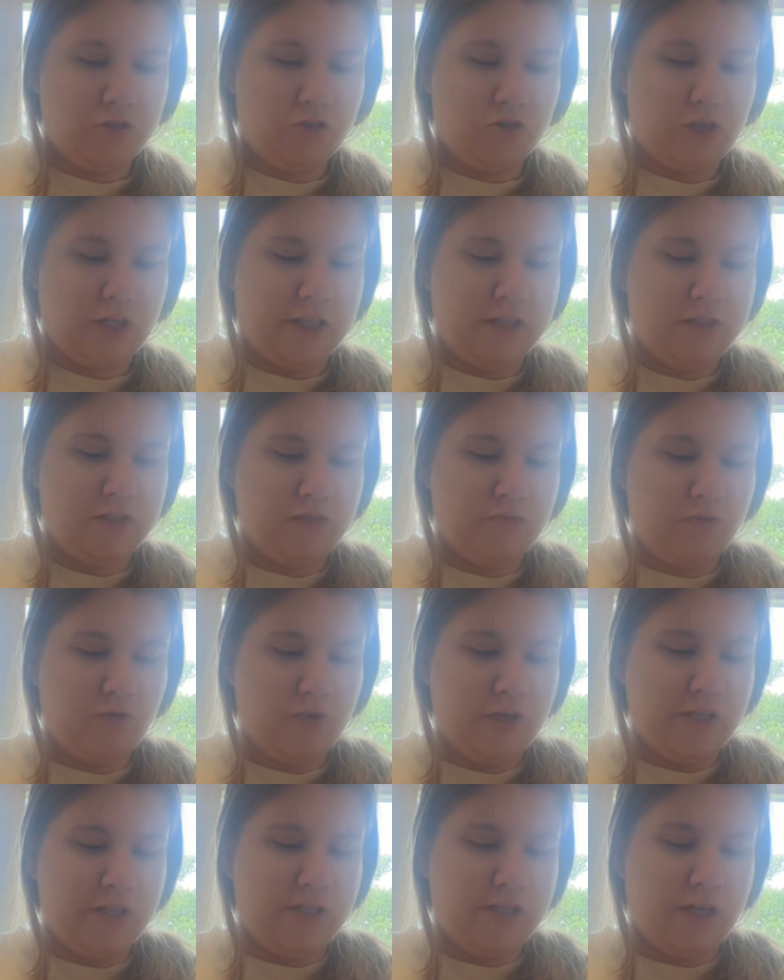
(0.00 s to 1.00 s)
dry stuff
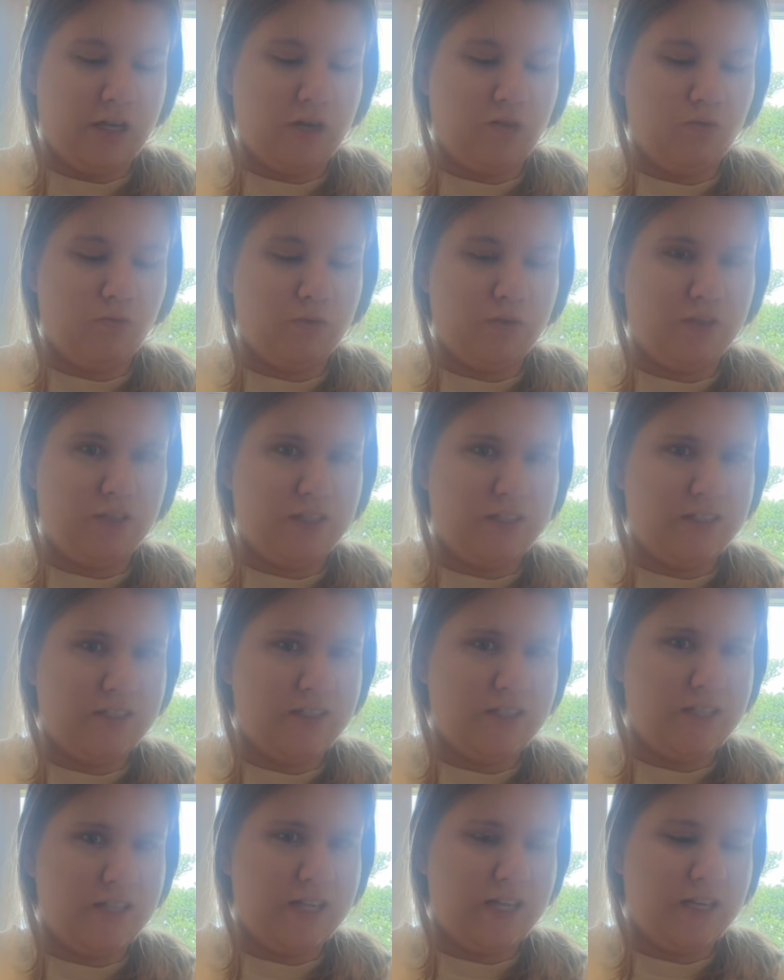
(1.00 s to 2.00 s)
on it, and I don't want
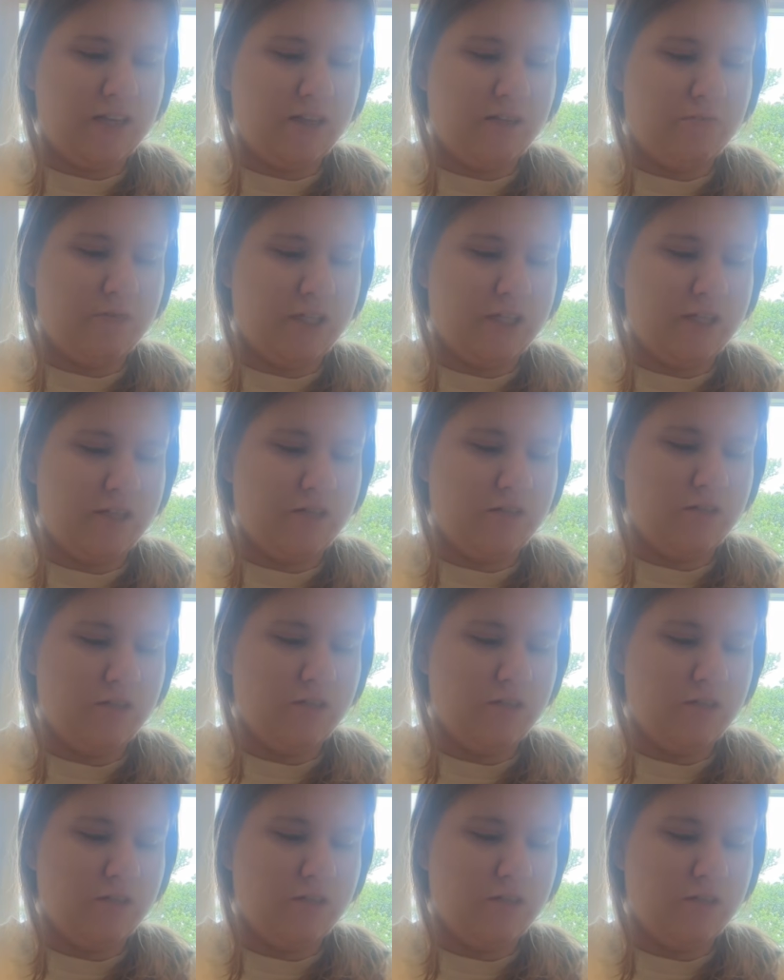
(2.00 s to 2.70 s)
this to get into my